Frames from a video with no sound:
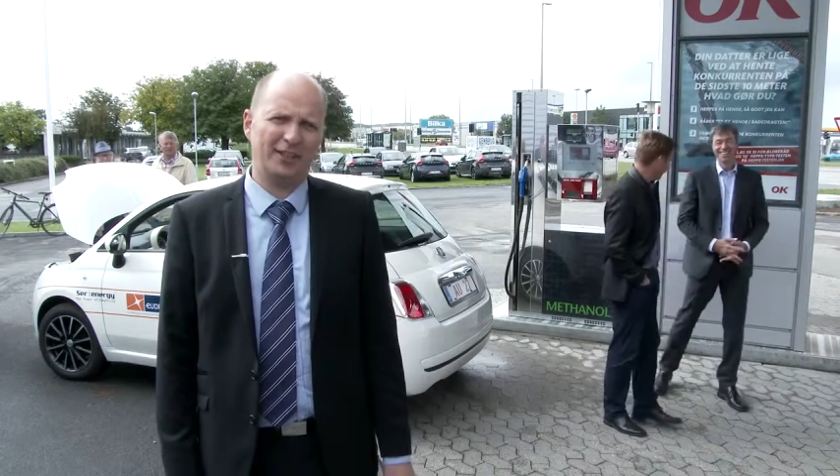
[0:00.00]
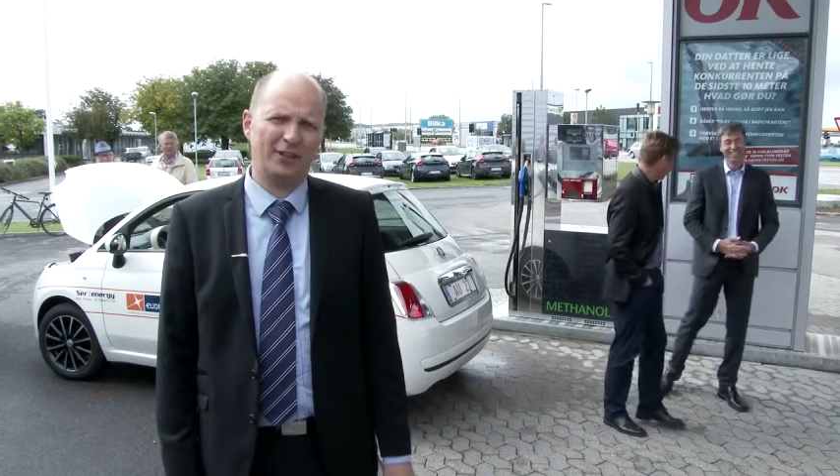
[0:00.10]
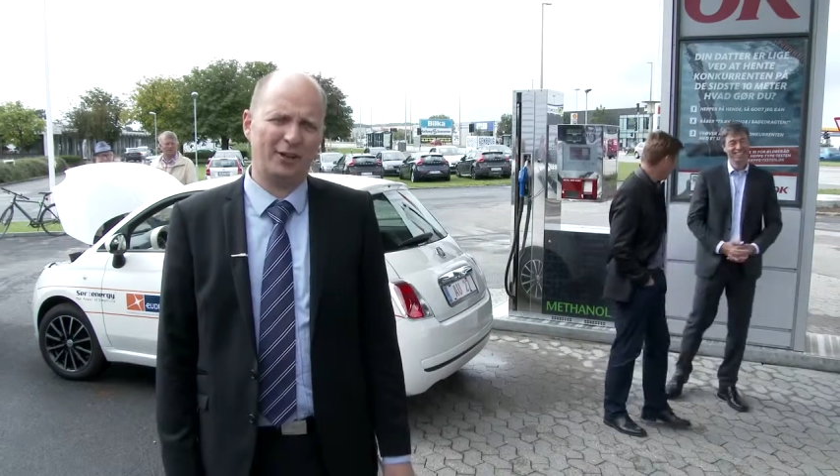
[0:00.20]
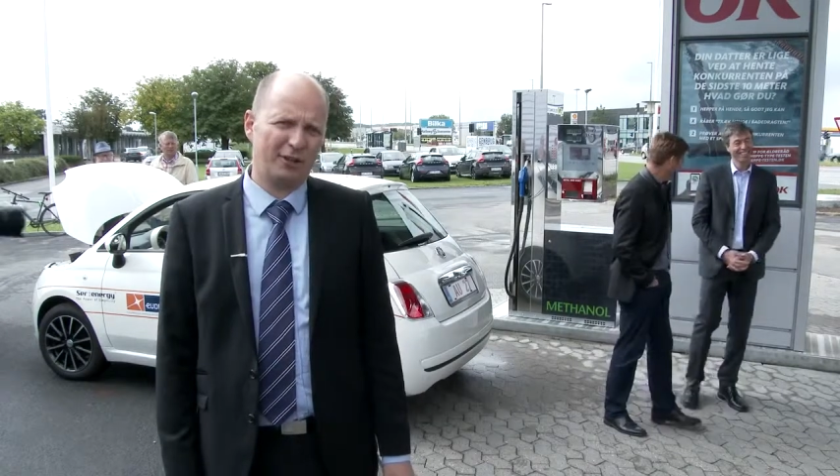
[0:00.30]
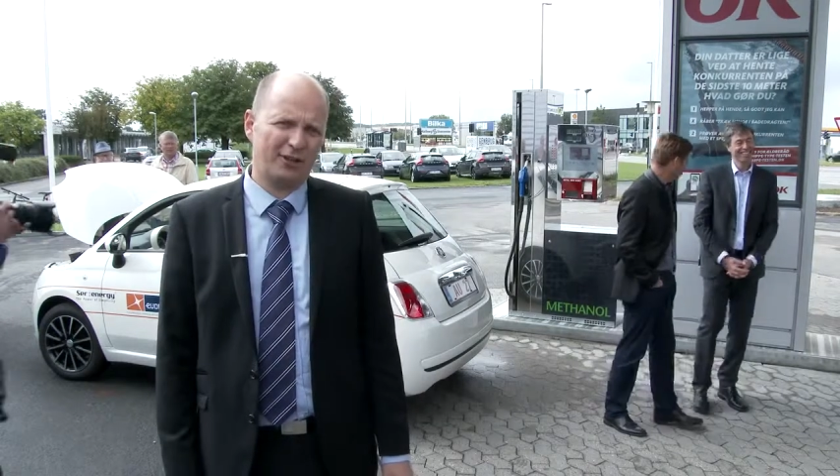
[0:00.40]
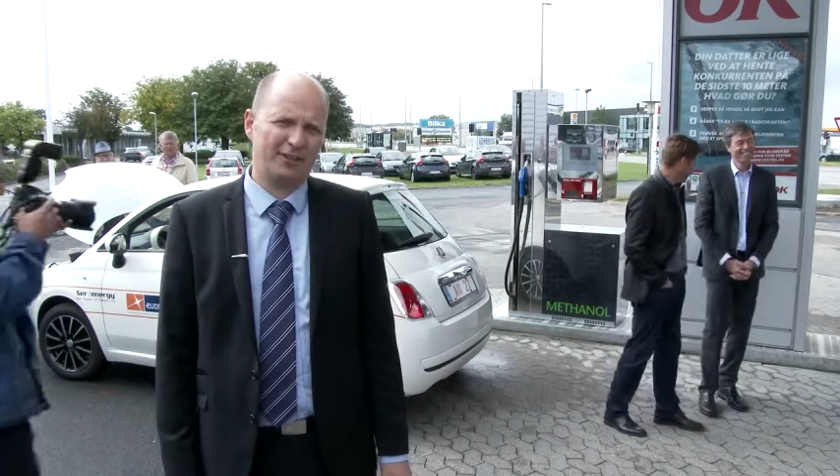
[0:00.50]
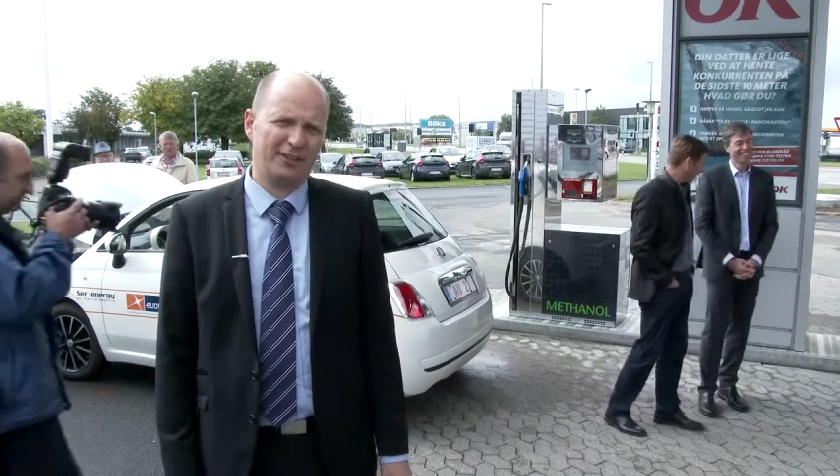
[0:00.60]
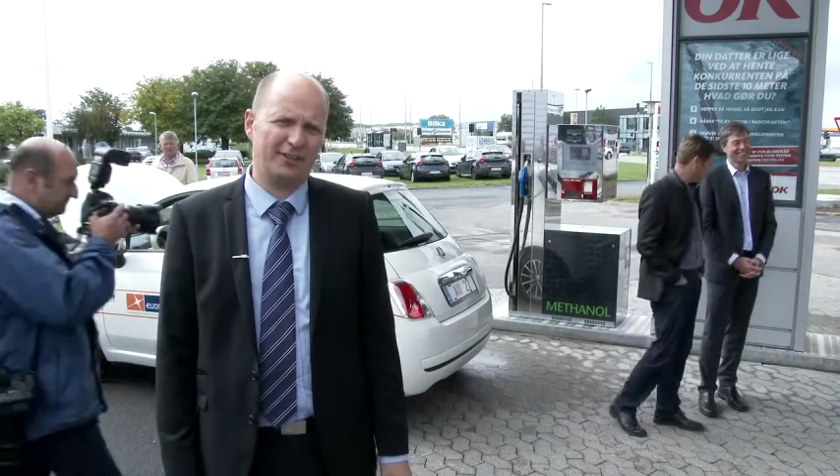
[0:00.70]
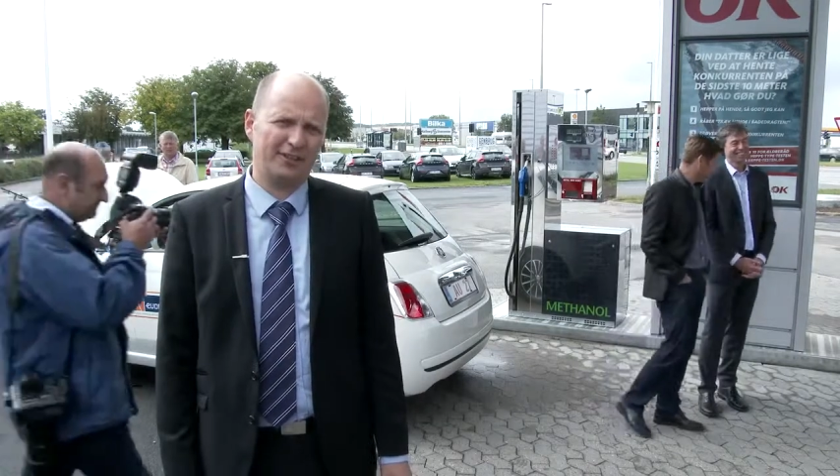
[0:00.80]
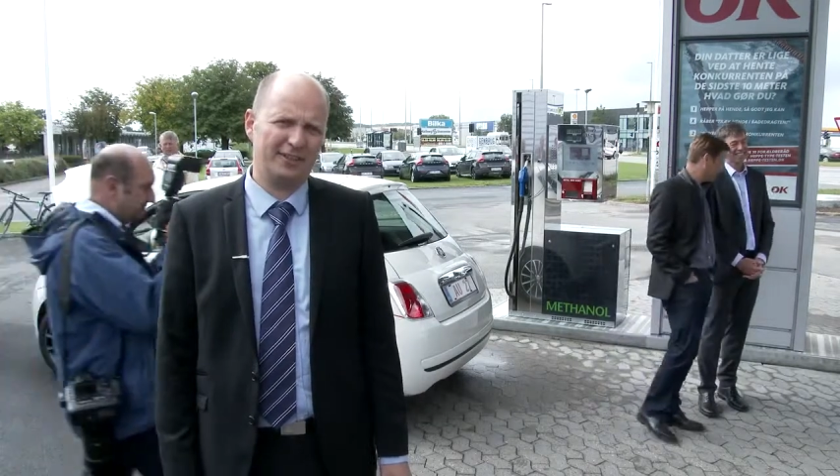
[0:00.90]
og grønt.
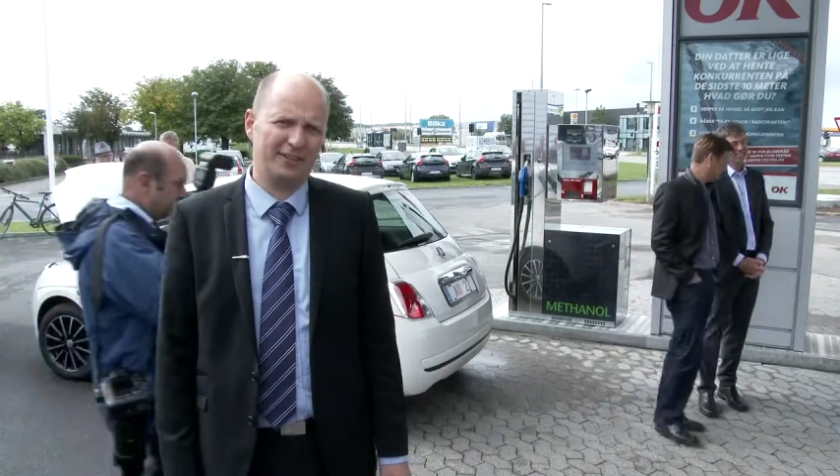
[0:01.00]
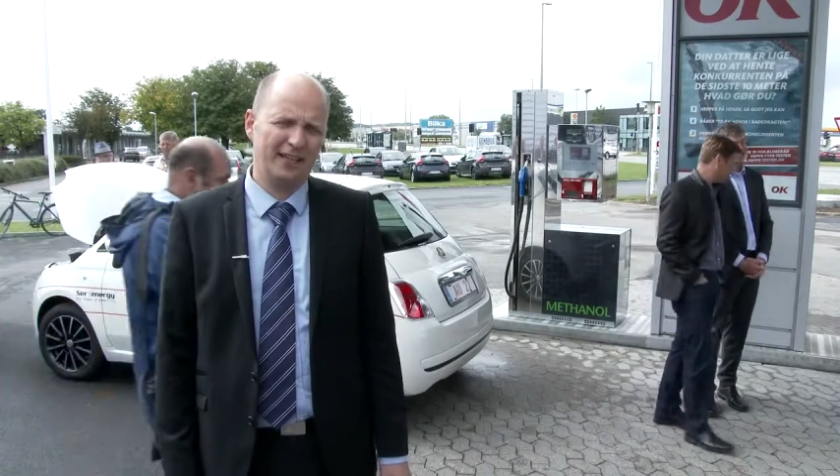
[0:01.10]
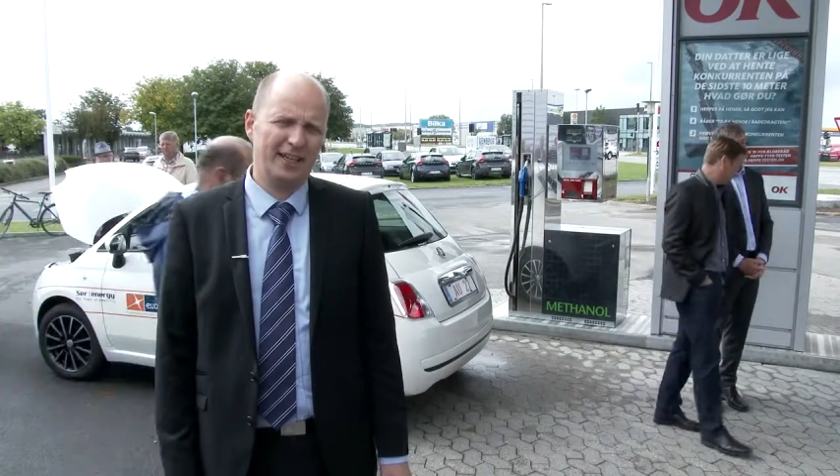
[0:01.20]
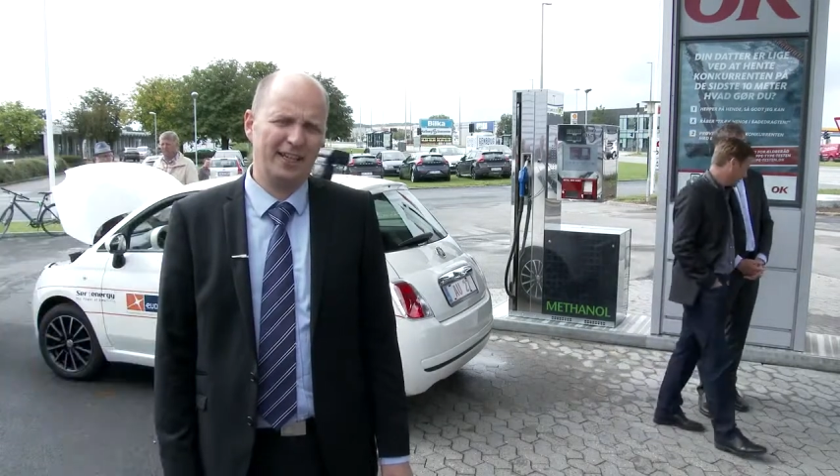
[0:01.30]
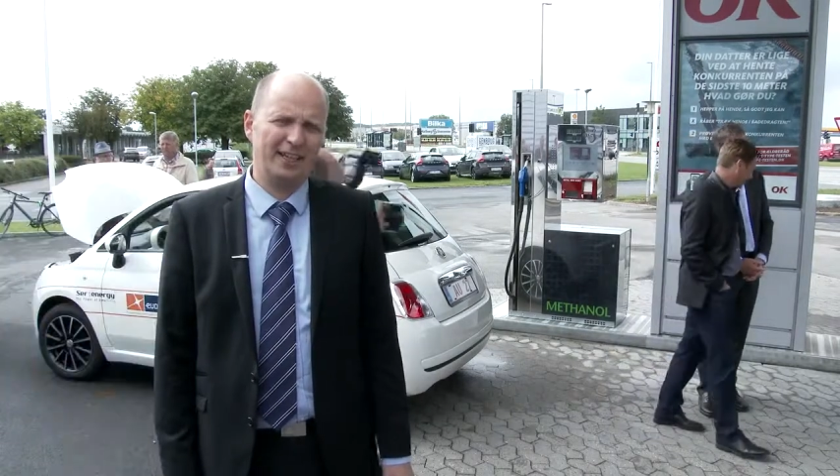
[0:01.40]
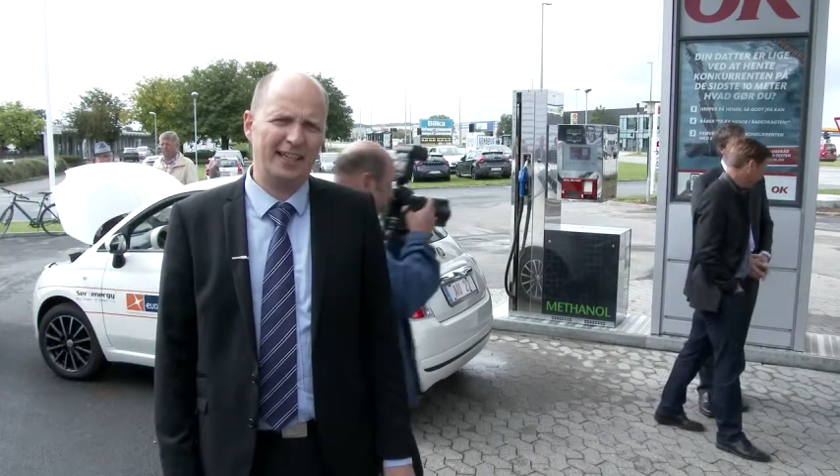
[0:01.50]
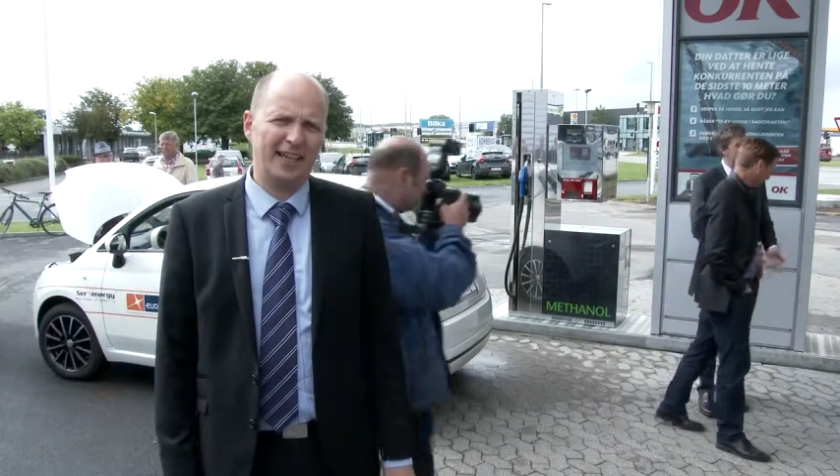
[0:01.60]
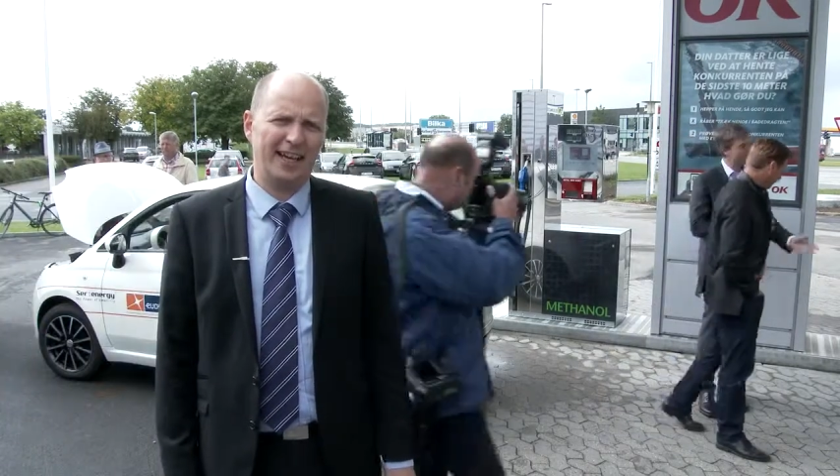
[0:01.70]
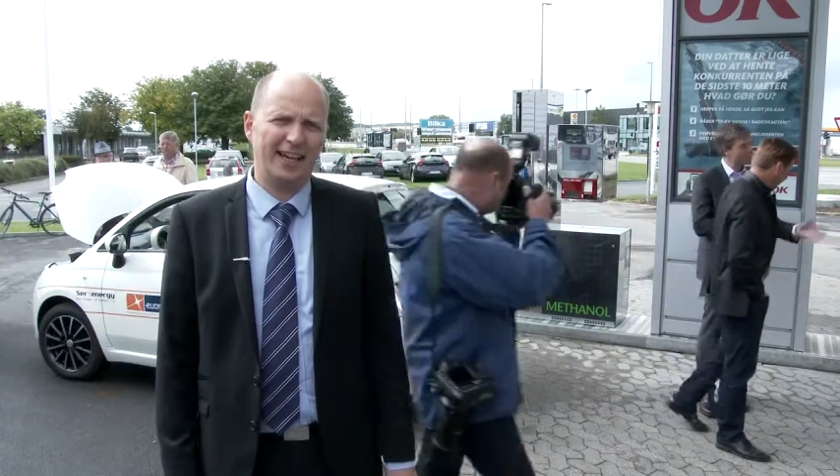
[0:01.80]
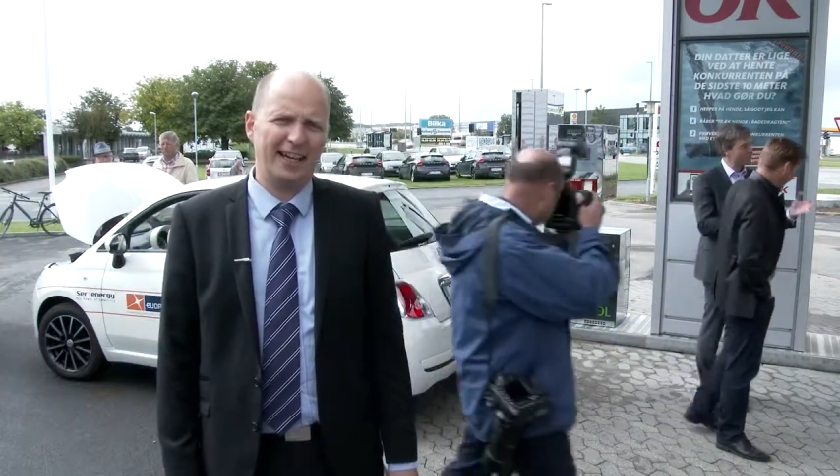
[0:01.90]

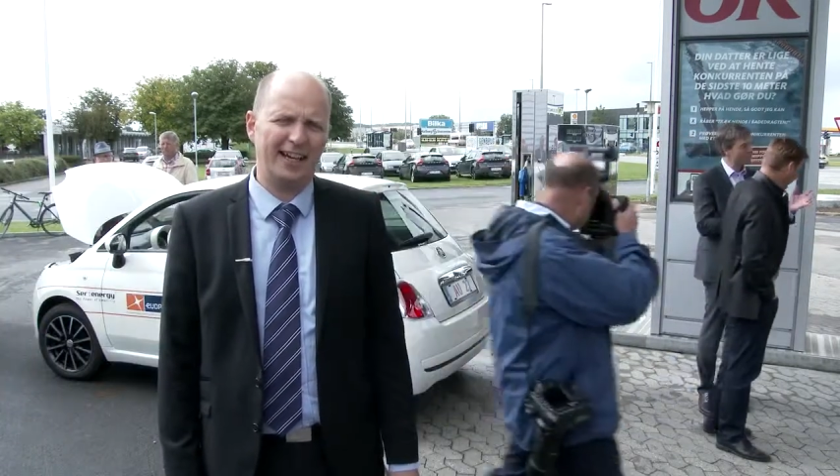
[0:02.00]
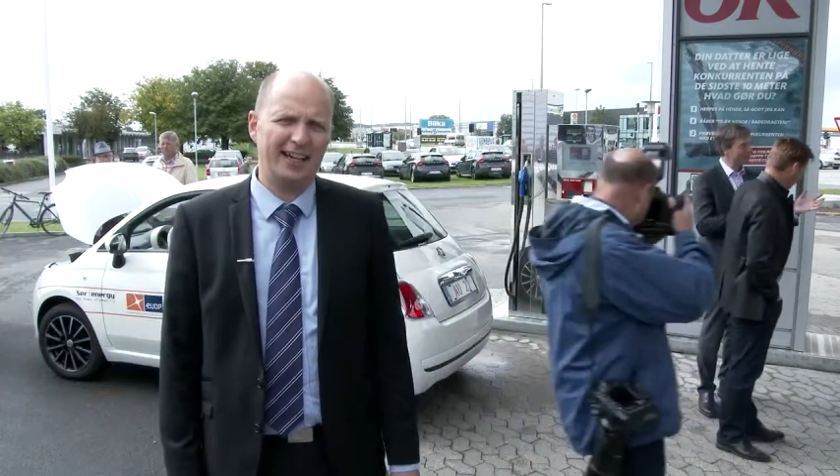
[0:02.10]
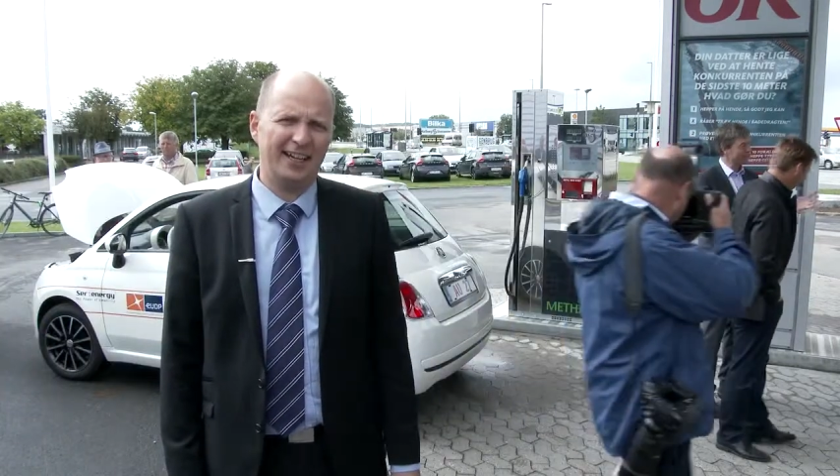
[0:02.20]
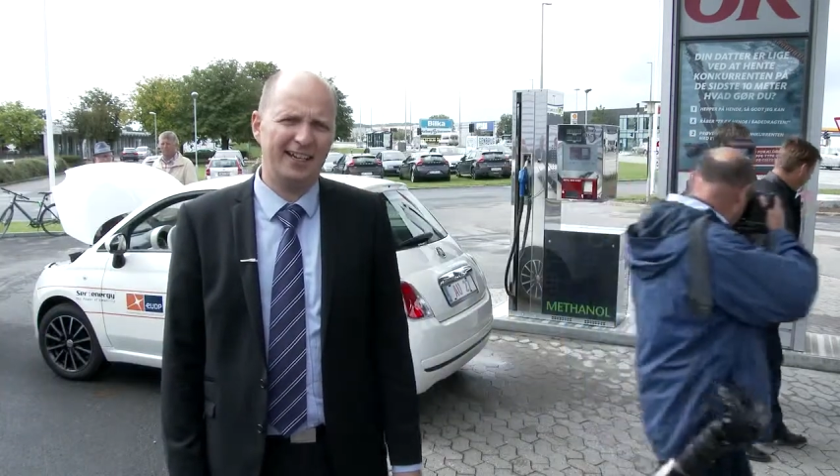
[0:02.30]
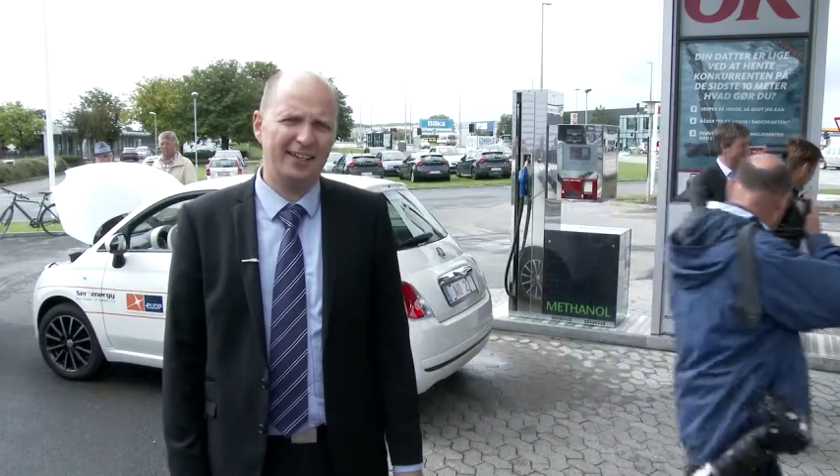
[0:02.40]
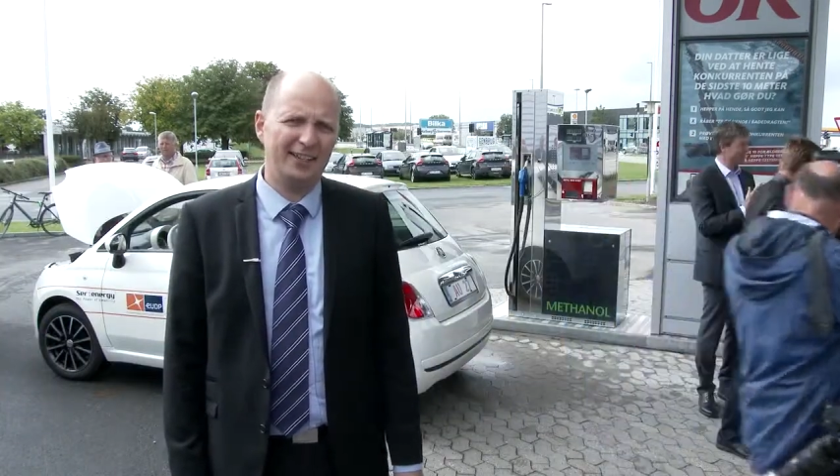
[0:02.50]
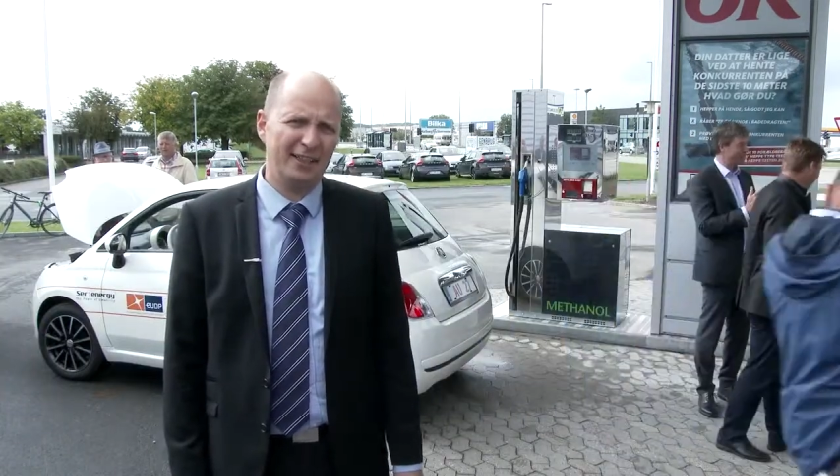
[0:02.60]
It's